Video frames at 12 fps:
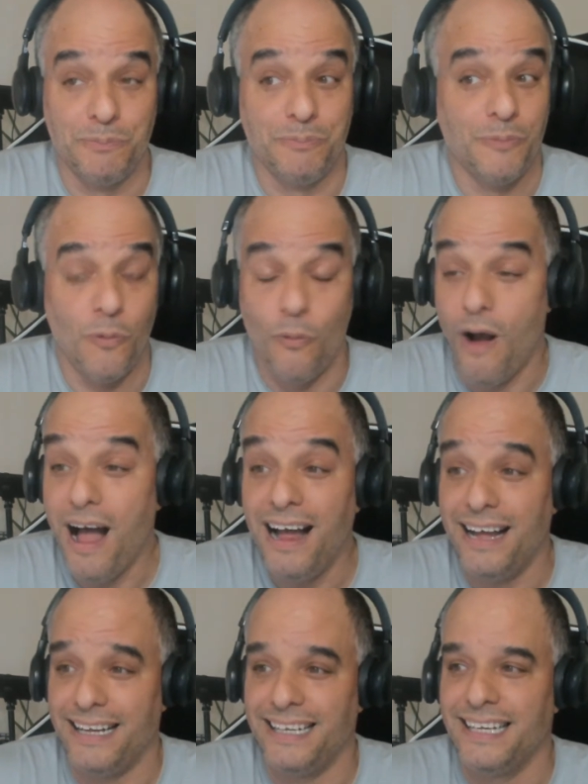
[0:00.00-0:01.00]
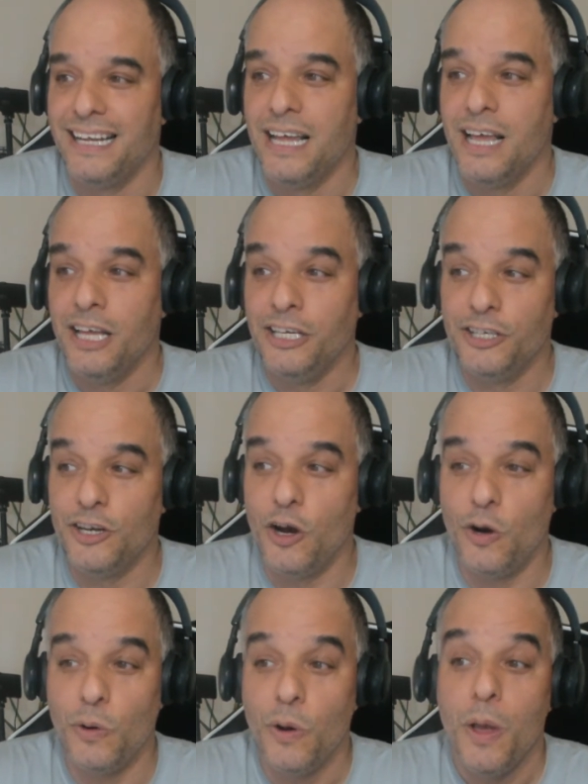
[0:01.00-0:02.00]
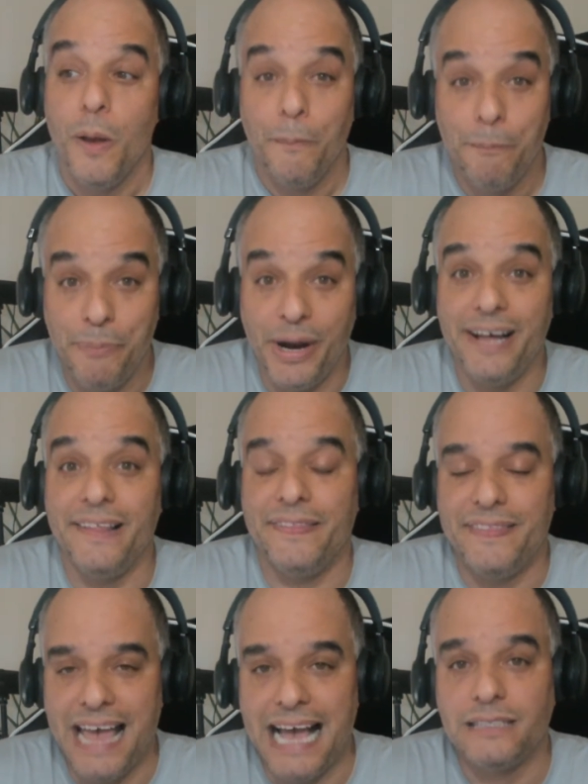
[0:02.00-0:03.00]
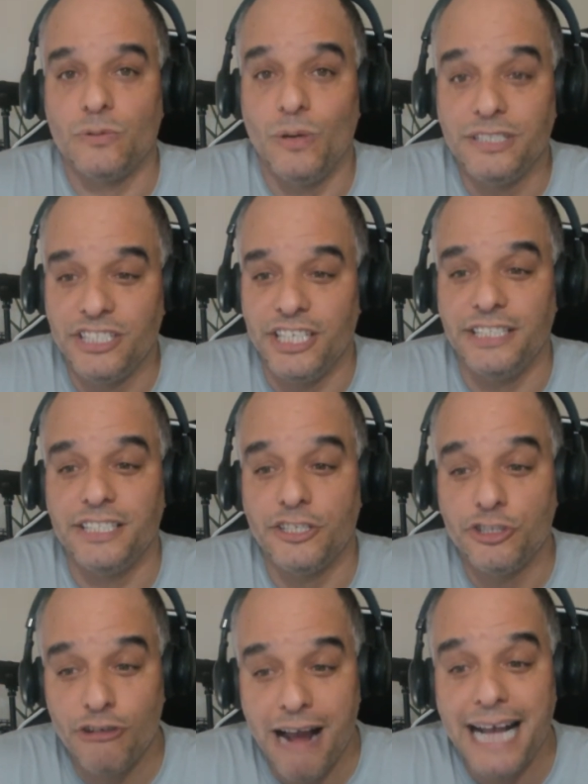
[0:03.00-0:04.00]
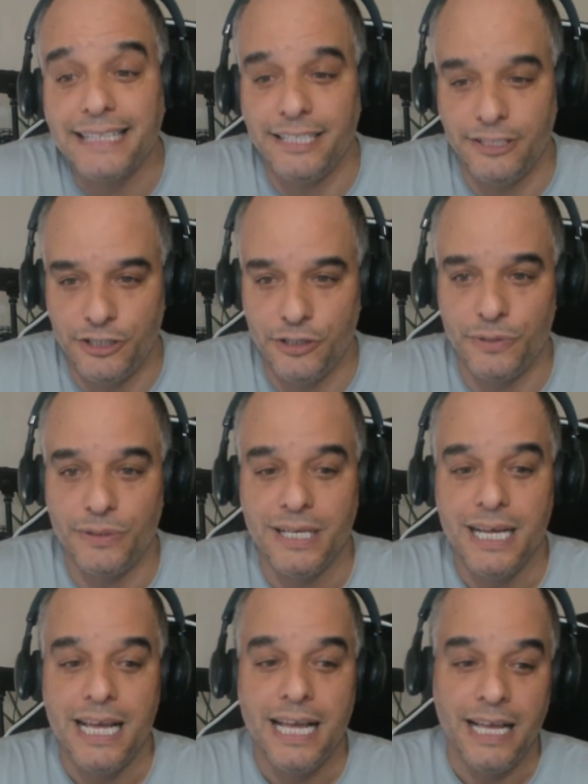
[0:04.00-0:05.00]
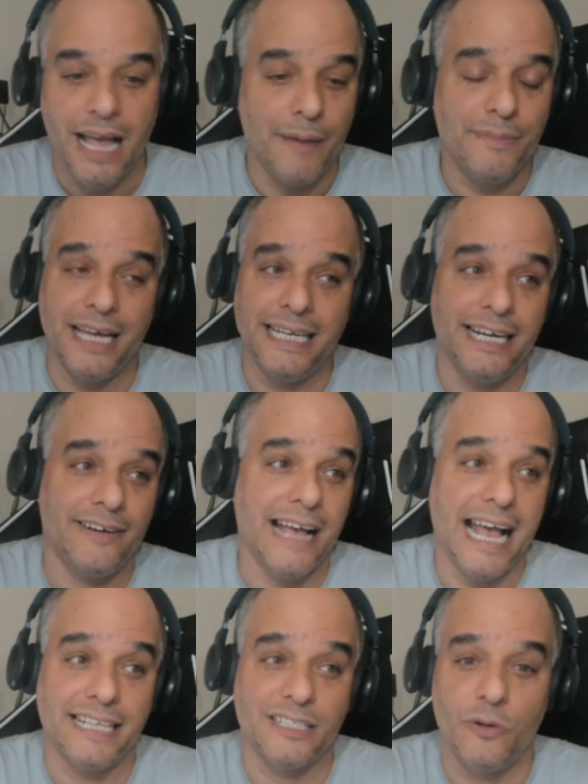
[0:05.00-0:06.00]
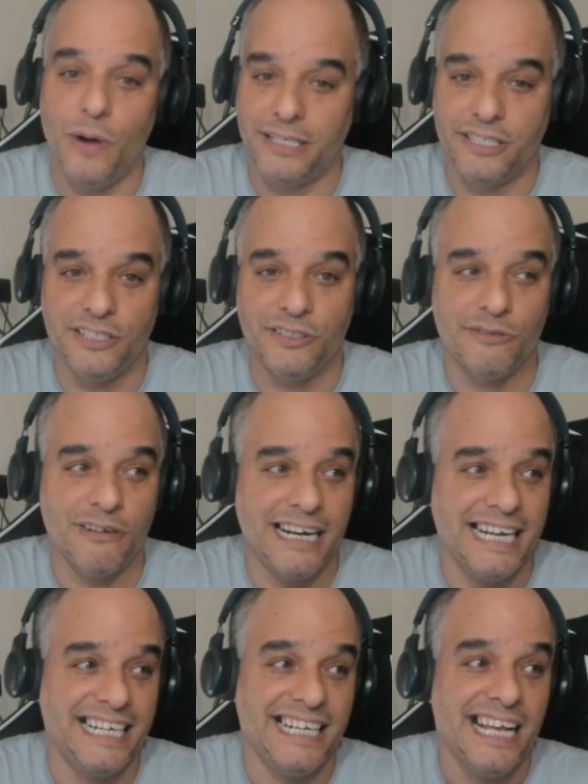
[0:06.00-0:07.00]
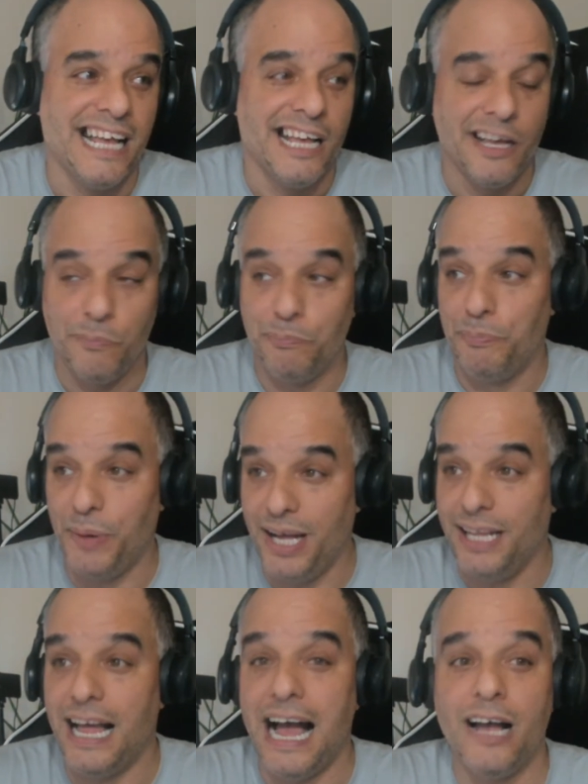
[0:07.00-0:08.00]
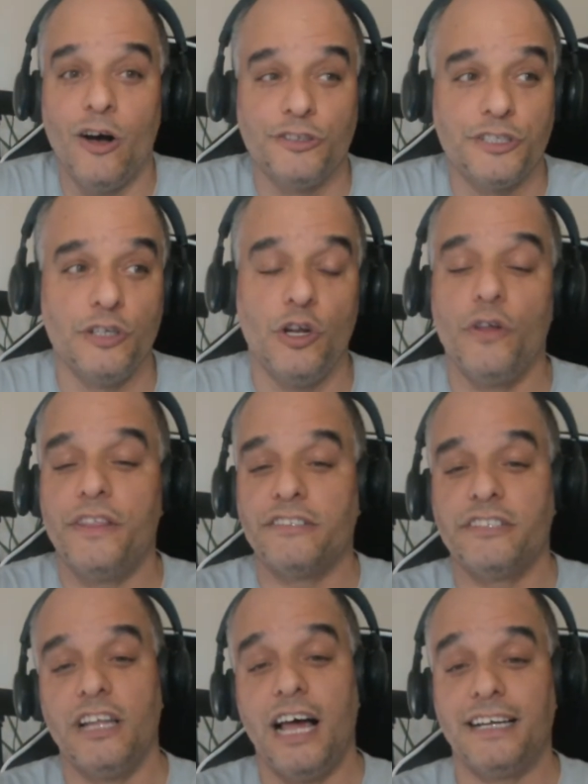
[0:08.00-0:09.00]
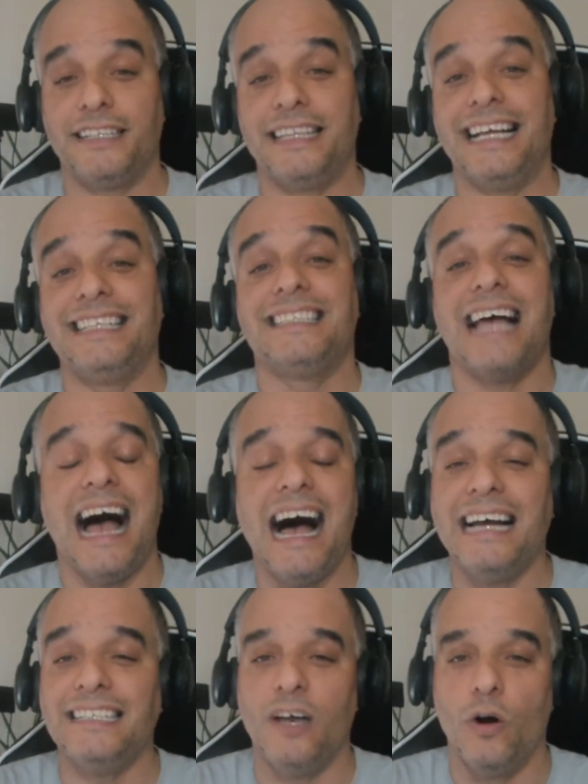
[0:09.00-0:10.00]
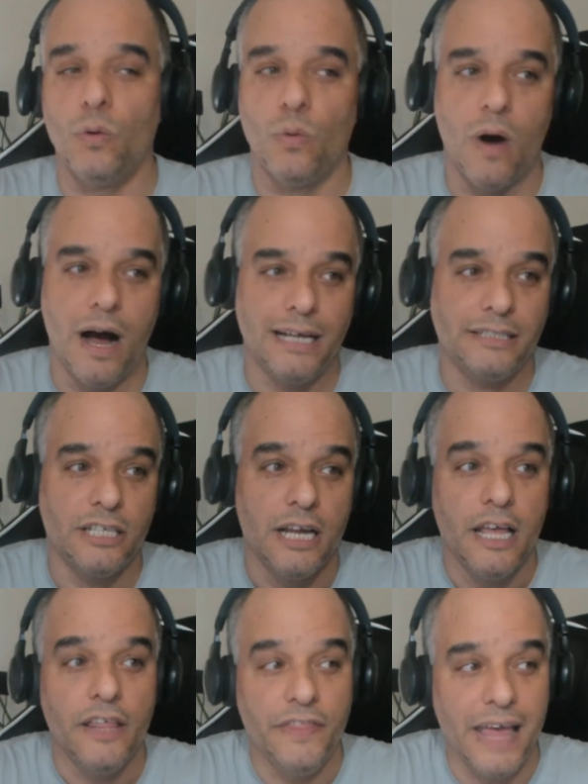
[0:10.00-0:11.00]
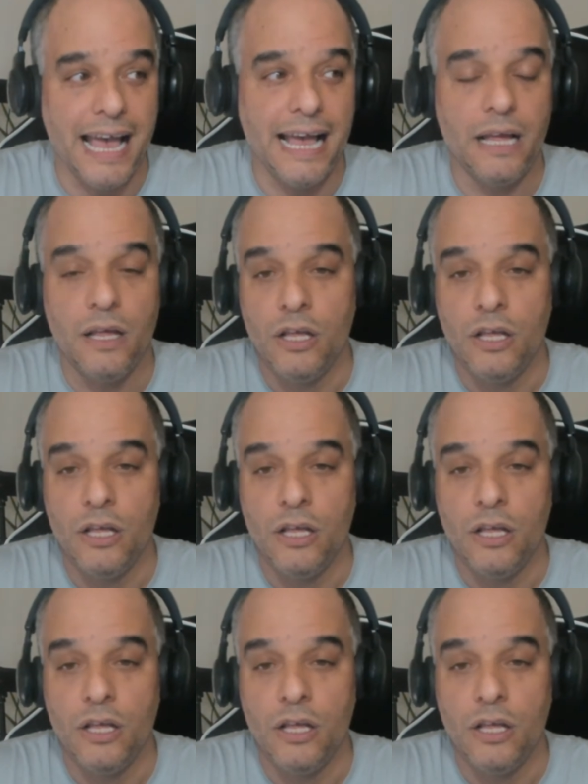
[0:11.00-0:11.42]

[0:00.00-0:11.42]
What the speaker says: why? You know, but that's what she's attracted to. I'm not here to ask questions, right? But I also know there's a lot of things I don't watch that